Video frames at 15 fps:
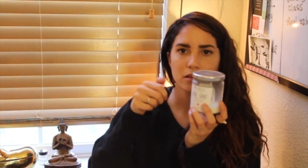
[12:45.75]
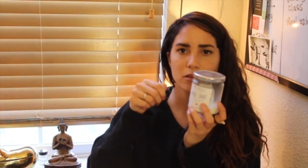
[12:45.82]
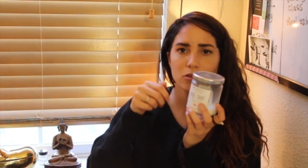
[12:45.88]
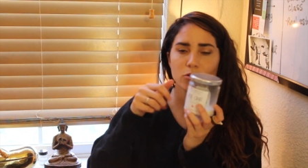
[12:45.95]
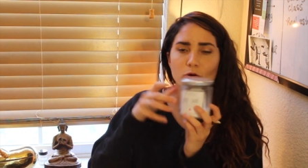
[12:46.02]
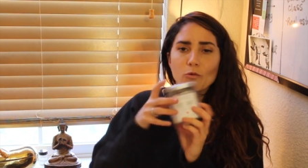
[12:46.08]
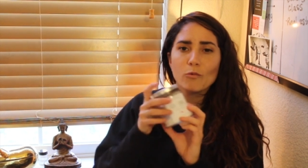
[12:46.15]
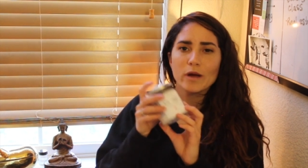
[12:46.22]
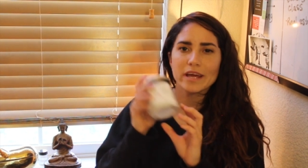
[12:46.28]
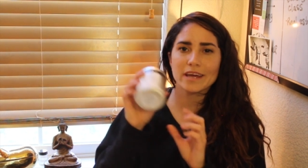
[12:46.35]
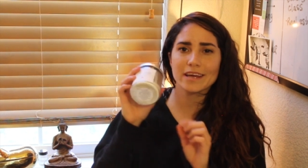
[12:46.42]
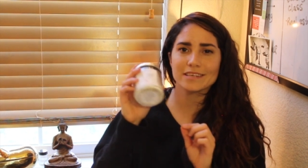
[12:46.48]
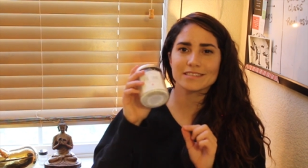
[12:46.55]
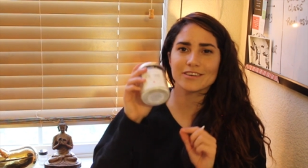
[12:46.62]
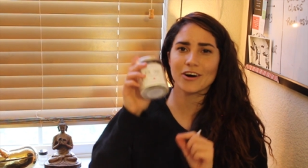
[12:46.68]
little
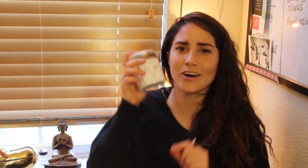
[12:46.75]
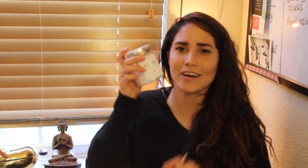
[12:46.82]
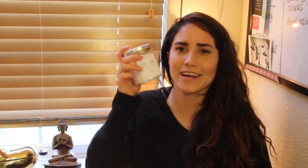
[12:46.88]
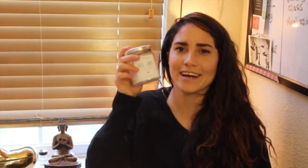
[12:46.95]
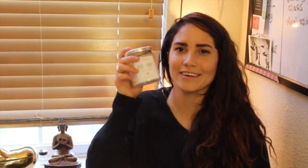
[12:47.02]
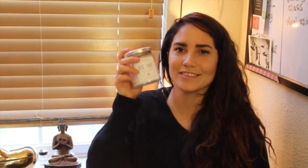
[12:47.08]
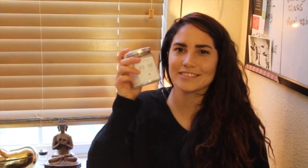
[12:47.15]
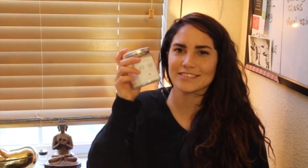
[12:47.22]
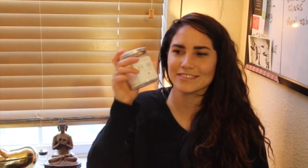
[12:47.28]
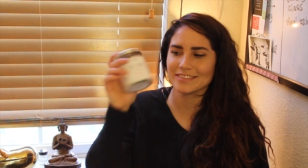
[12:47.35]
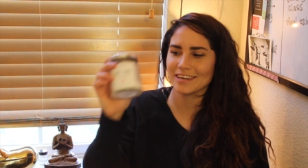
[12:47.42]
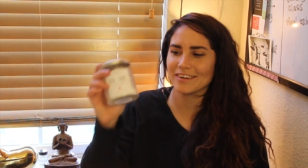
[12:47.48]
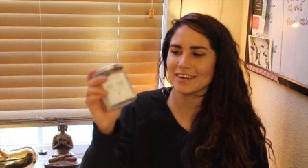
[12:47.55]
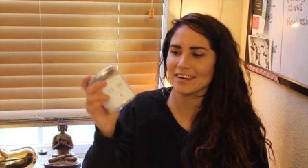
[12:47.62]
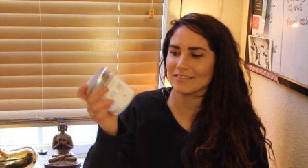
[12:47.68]
wick has gone out, so
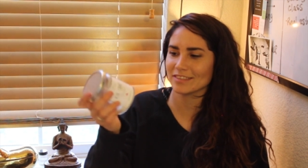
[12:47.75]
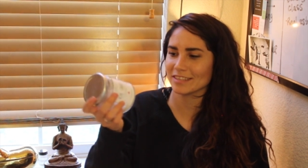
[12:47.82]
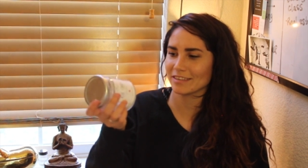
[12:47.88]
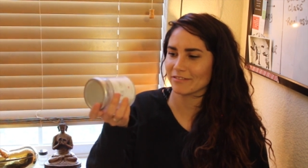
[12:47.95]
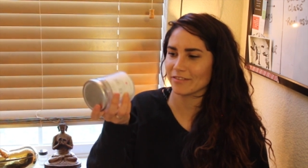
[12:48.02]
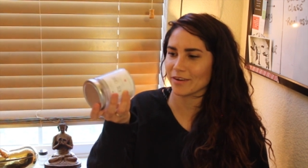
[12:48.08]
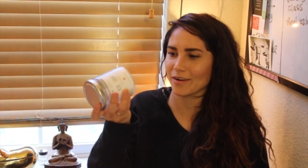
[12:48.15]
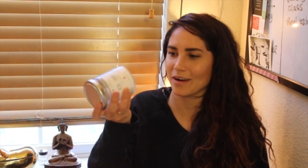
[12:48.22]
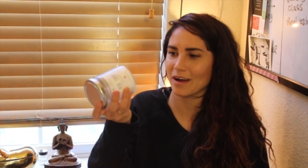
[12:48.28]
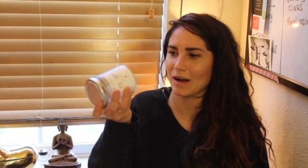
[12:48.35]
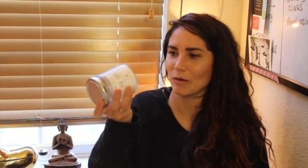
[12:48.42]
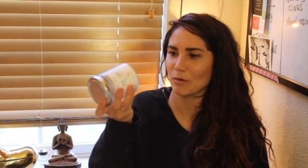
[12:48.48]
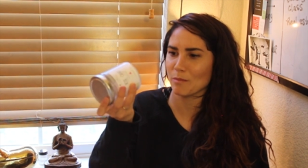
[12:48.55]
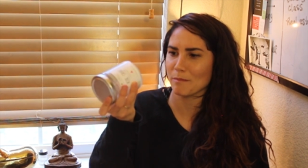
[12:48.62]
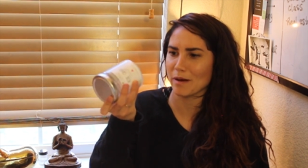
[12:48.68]
now I have to like figure out
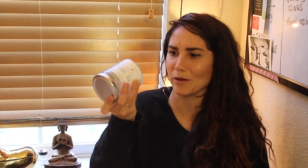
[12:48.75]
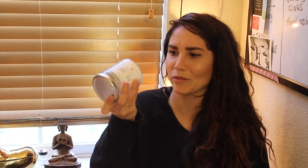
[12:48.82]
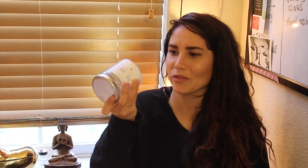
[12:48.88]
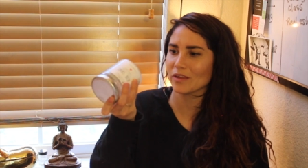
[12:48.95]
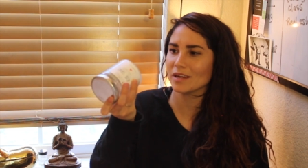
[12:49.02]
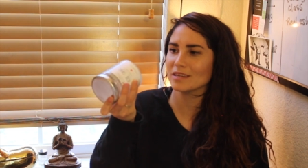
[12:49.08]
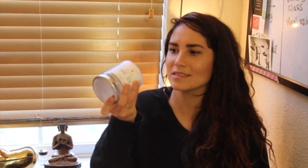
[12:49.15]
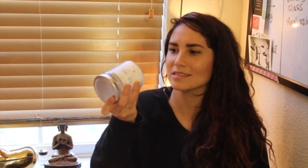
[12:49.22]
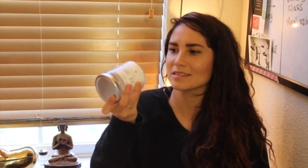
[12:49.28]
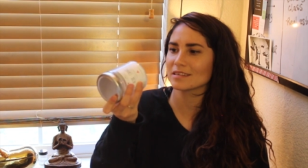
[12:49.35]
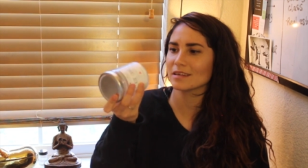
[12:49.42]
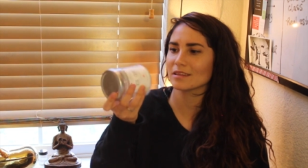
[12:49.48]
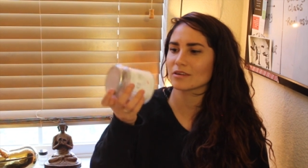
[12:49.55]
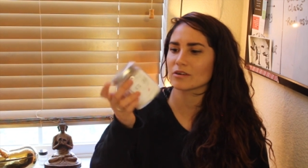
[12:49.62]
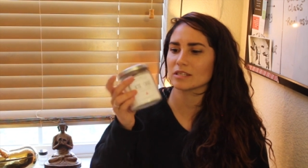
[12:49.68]
how to melt this and
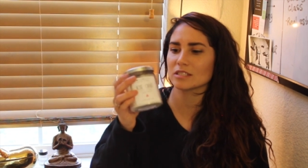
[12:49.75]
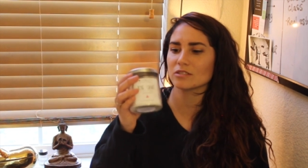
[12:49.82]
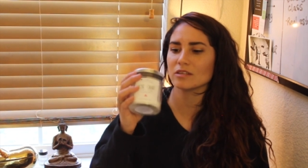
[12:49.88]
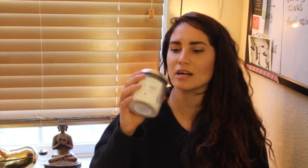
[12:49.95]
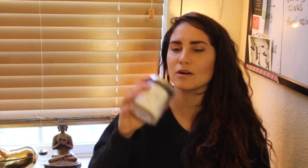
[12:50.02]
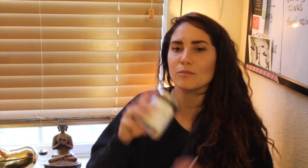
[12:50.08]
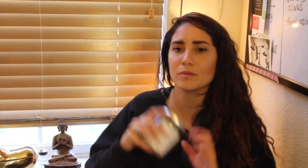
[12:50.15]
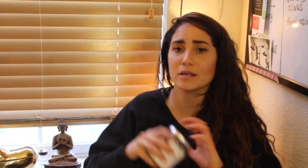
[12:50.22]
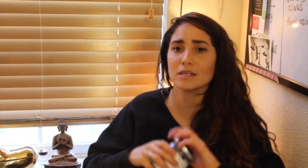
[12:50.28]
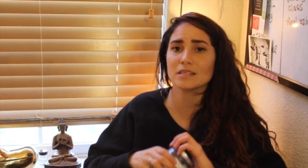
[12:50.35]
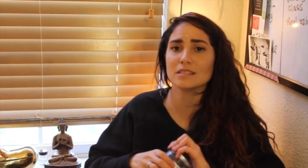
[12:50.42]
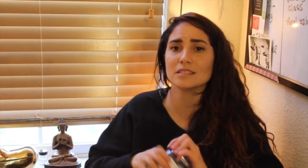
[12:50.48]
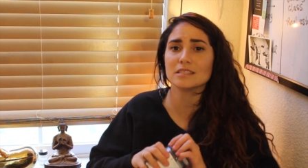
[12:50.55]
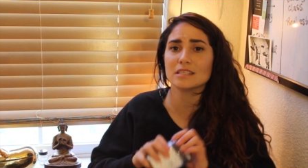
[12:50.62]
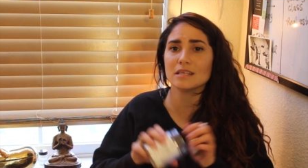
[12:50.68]
get the crystal out, but
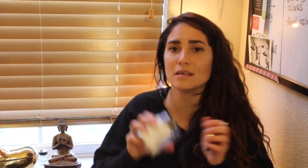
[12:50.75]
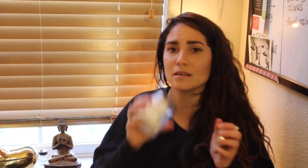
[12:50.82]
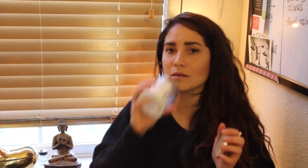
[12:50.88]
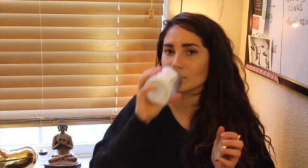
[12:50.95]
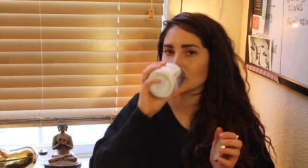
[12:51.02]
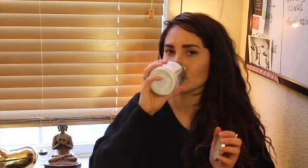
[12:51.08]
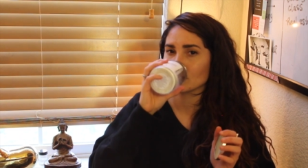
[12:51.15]
it is the,